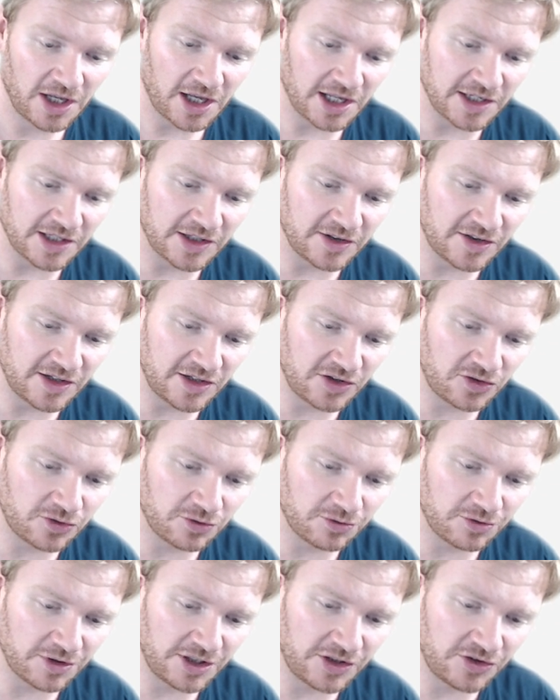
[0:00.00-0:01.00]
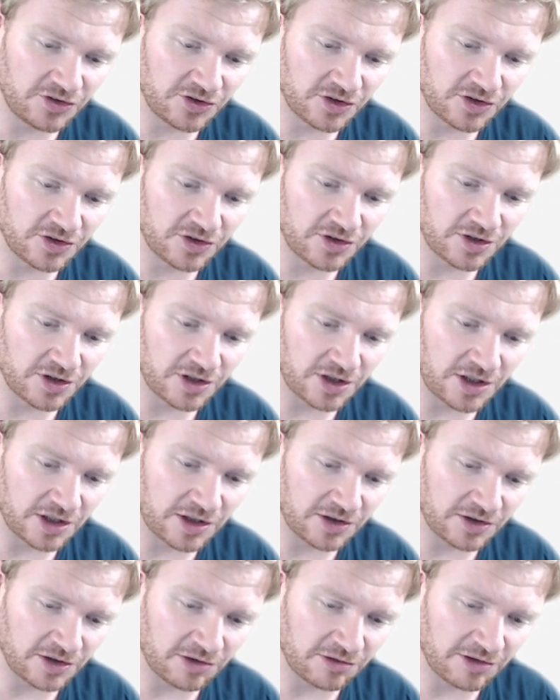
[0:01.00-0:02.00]
and in this region
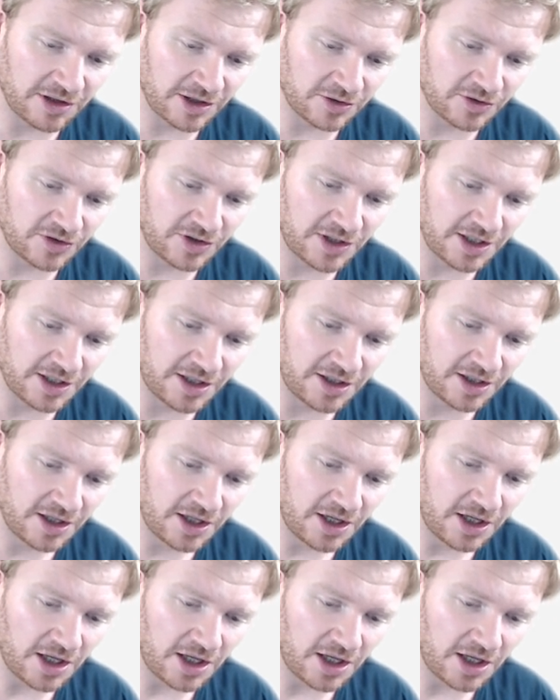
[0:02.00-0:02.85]
around here,